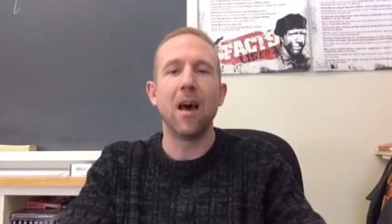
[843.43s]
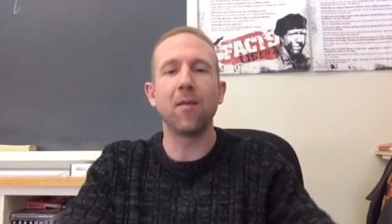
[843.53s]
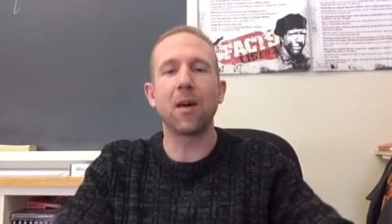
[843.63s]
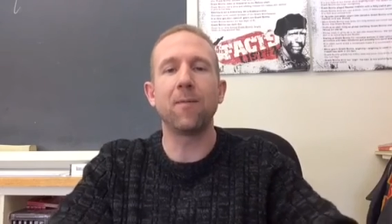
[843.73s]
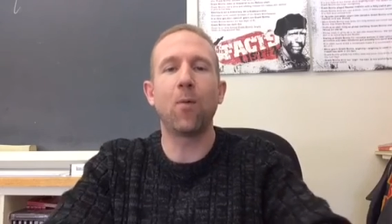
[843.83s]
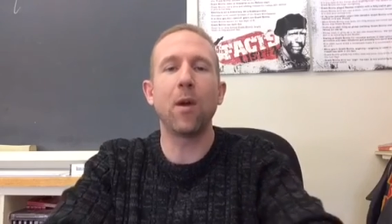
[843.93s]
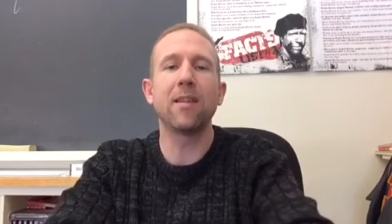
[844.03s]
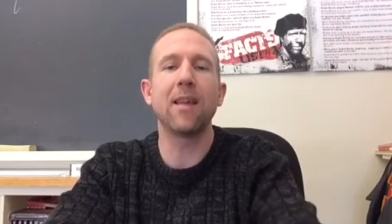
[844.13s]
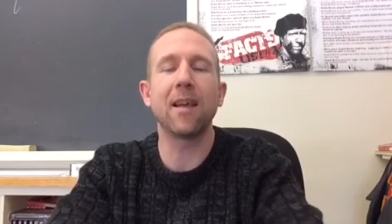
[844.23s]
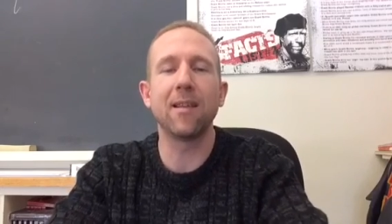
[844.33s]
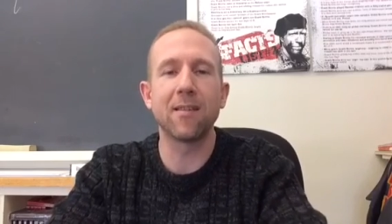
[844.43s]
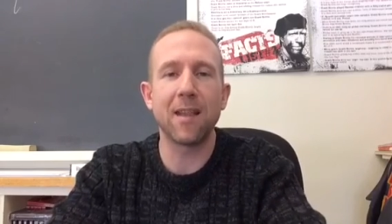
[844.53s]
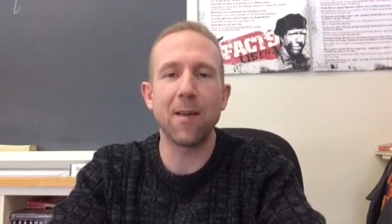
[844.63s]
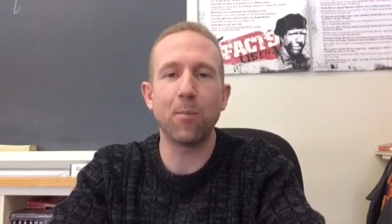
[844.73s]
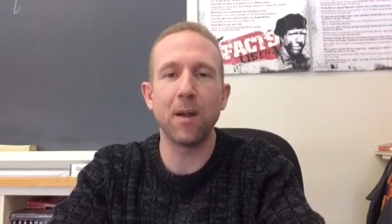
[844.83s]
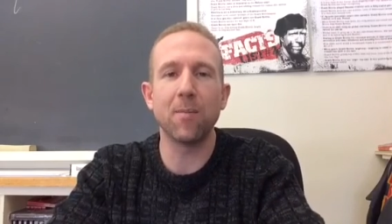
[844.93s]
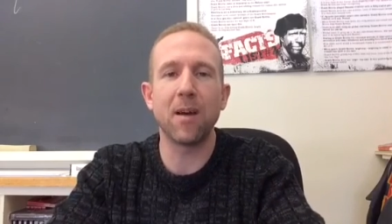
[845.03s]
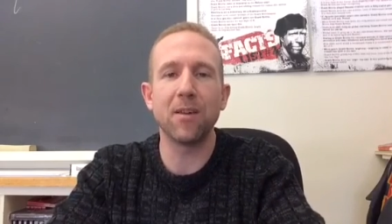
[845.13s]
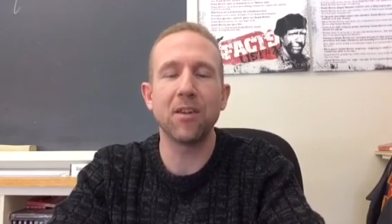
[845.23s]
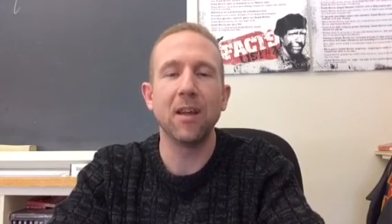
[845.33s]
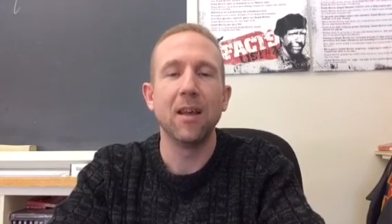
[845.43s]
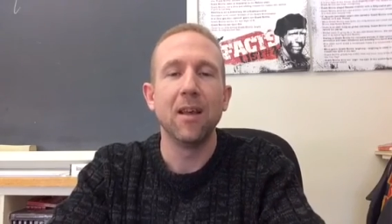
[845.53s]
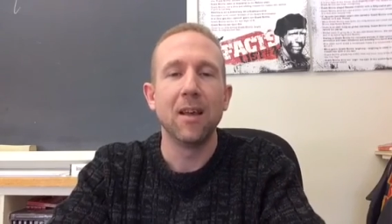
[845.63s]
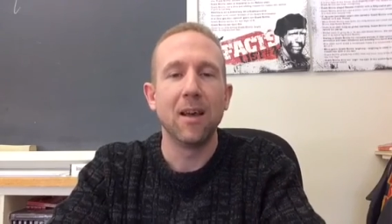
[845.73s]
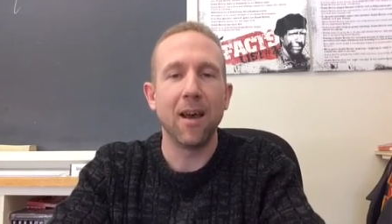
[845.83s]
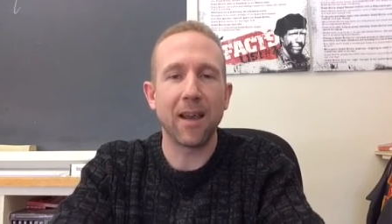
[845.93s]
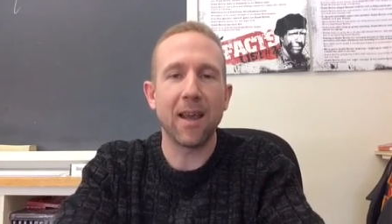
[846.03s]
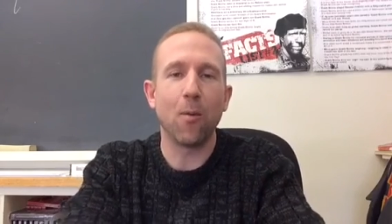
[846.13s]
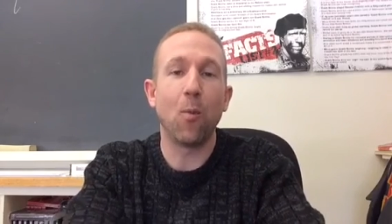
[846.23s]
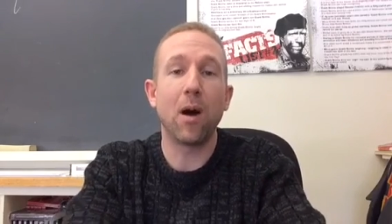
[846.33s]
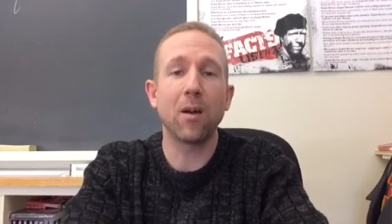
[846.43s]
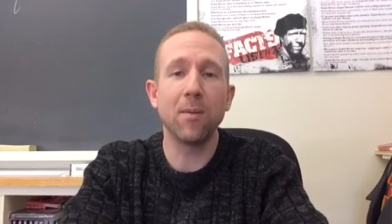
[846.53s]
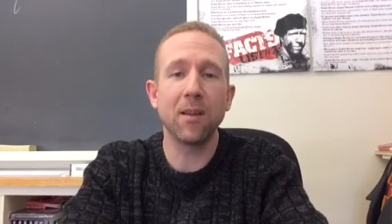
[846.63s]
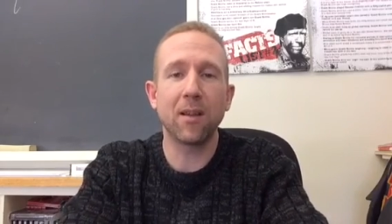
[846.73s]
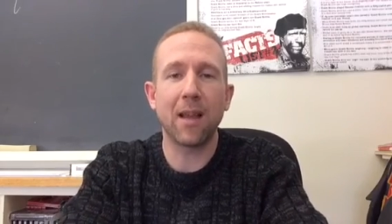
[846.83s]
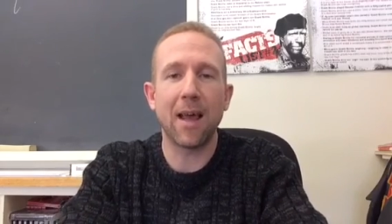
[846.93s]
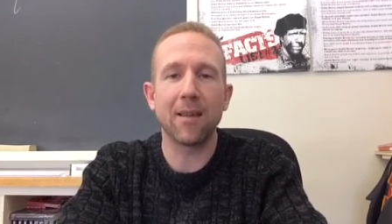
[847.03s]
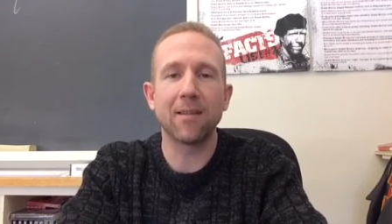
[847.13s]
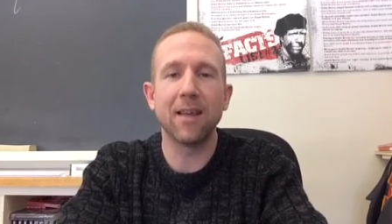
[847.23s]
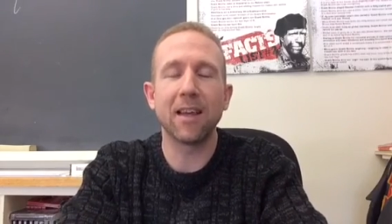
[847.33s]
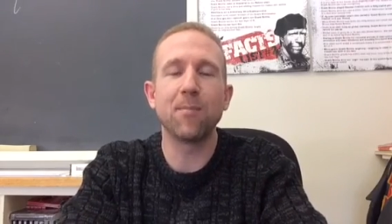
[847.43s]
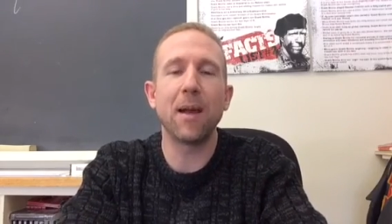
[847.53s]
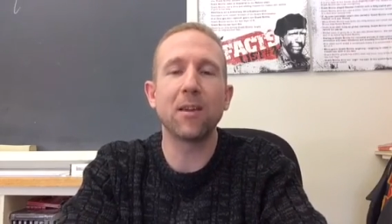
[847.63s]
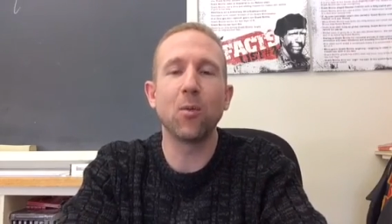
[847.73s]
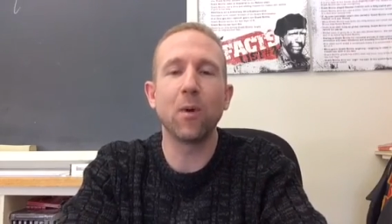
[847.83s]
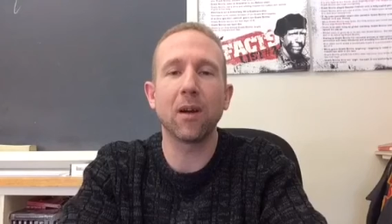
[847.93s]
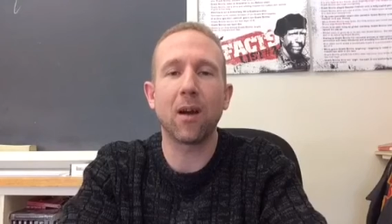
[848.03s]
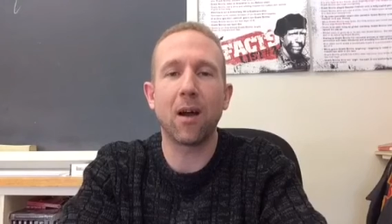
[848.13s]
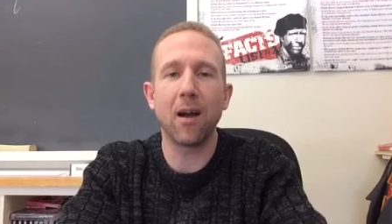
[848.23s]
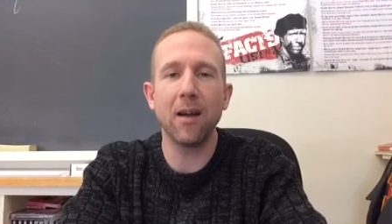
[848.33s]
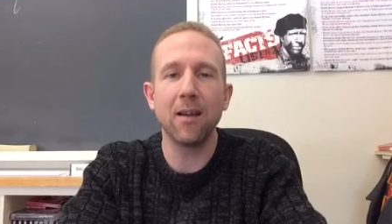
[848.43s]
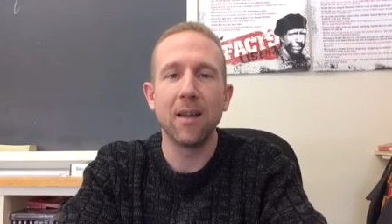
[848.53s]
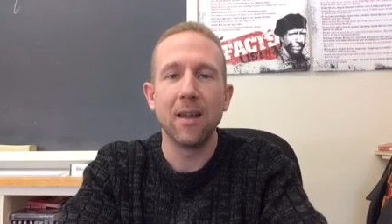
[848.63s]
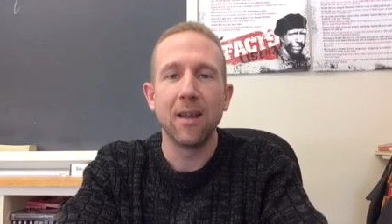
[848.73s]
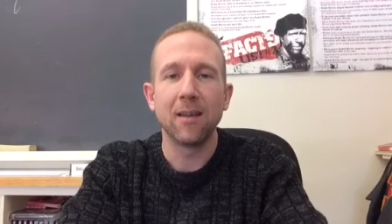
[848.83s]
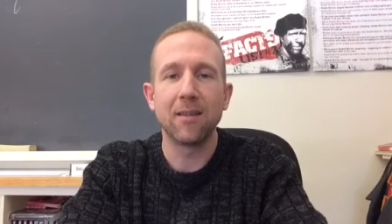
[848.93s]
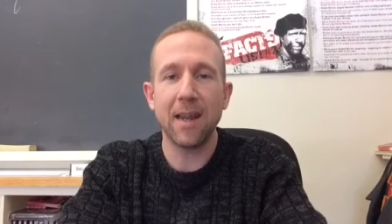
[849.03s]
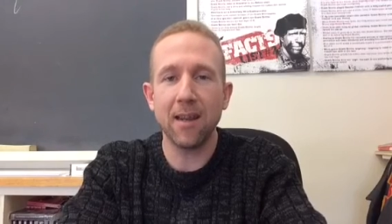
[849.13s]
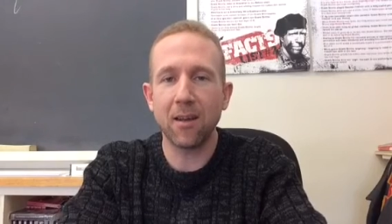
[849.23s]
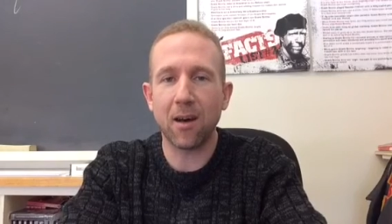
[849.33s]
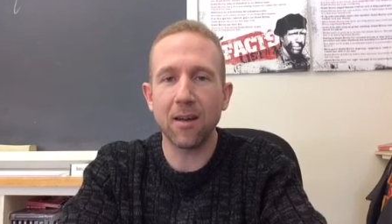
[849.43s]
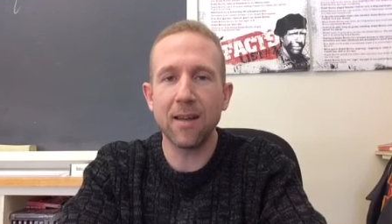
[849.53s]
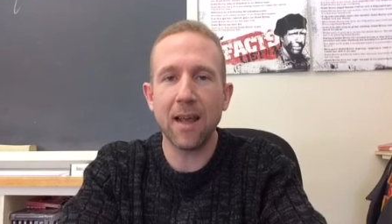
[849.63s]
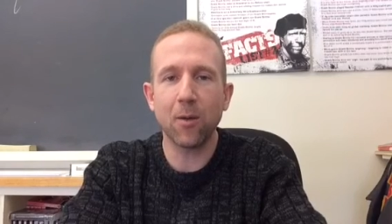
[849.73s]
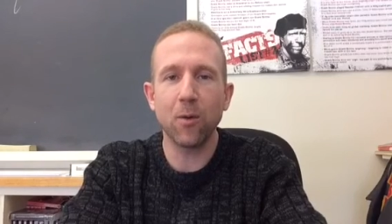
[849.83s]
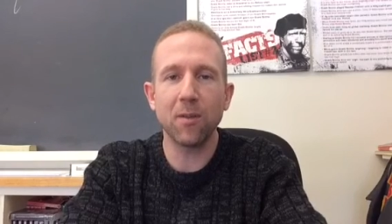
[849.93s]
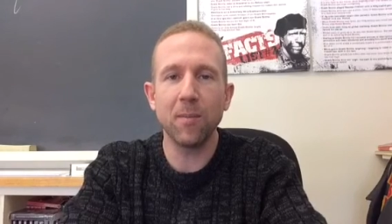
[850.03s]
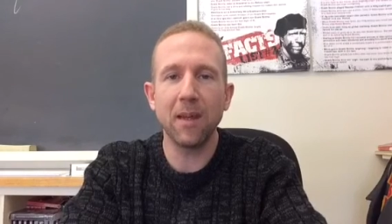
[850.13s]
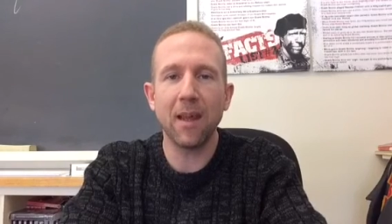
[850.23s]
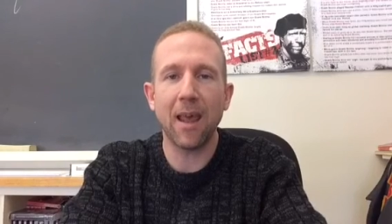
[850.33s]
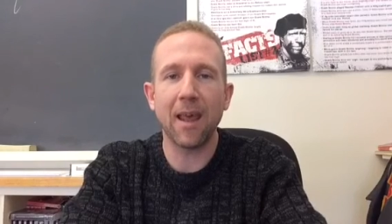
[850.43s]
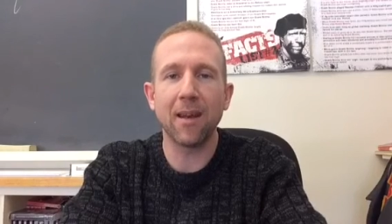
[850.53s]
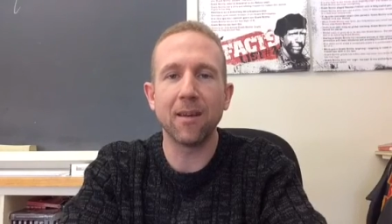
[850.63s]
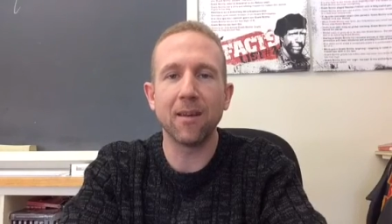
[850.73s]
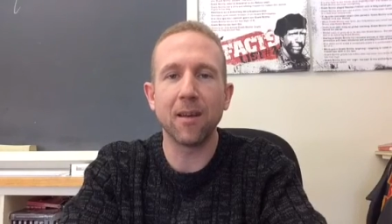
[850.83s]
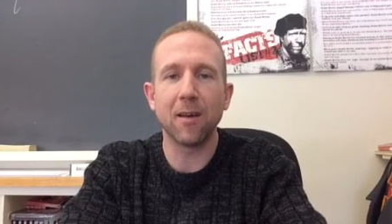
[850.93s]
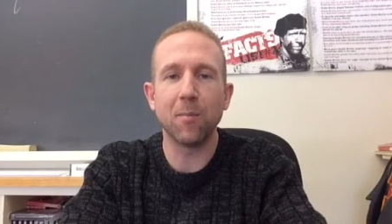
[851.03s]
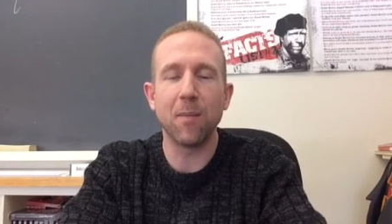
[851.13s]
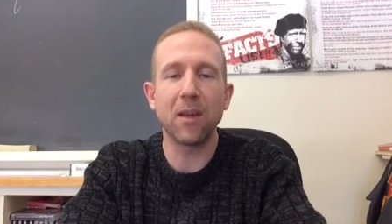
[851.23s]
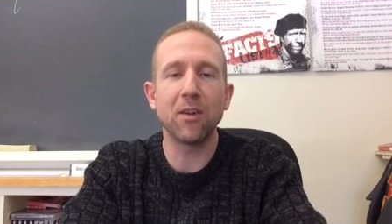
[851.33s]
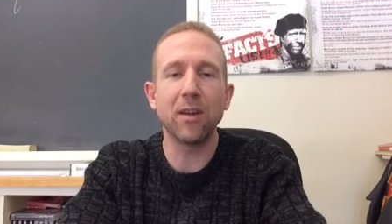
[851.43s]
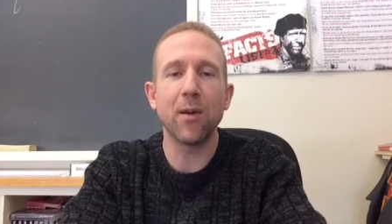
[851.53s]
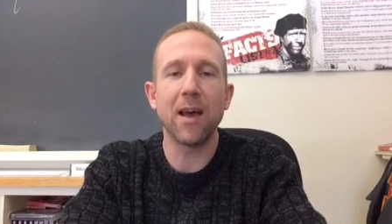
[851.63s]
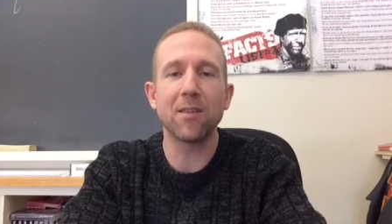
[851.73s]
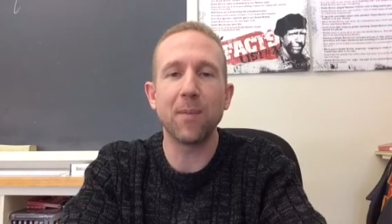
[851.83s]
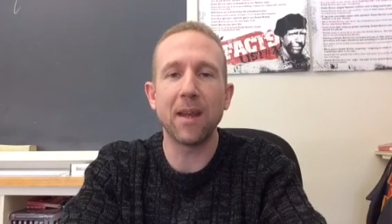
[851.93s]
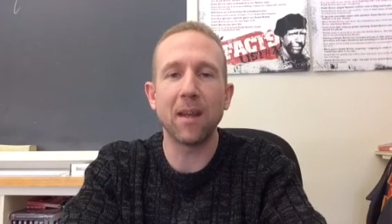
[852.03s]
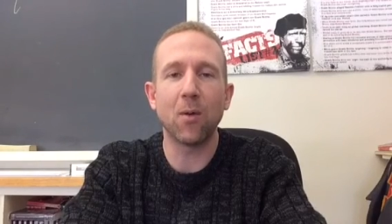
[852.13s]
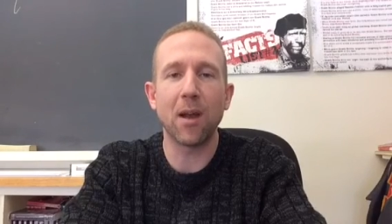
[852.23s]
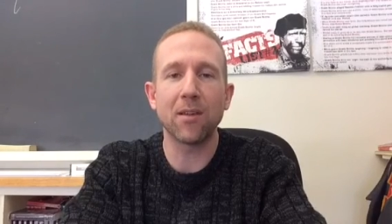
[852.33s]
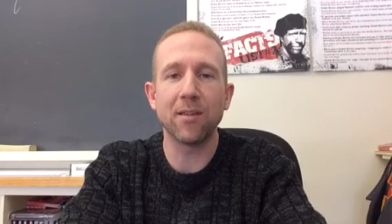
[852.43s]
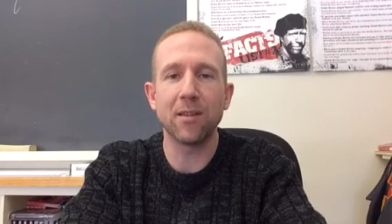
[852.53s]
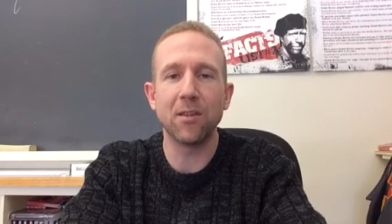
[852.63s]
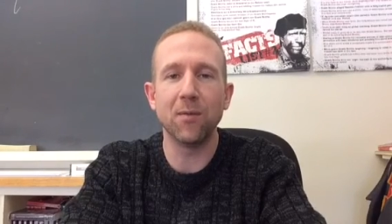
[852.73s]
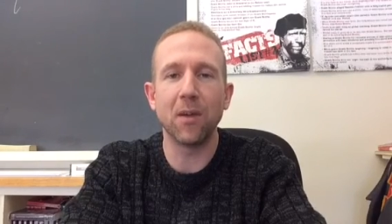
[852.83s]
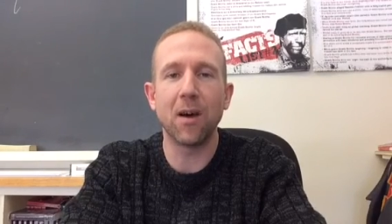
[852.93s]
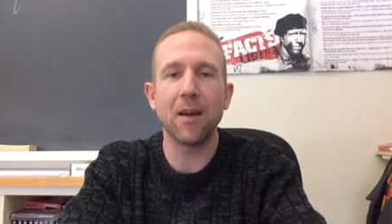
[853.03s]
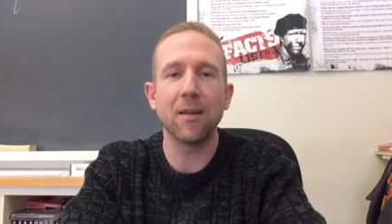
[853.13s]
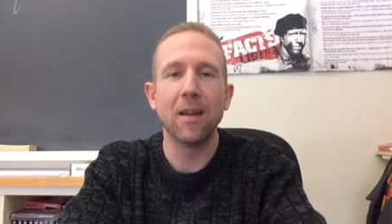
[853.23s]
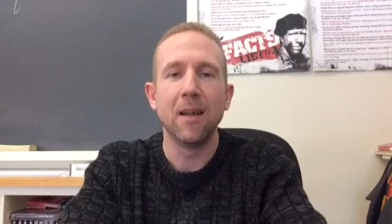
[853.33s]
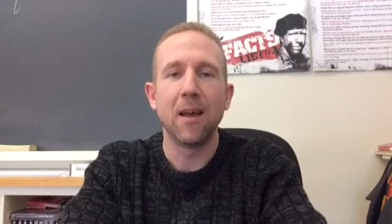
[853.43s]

I've got 40 seconds left pretty much. Again, welcome to the class. Expect to work hard. Stay in contact with me, and make sure you ask me any questions that you've got.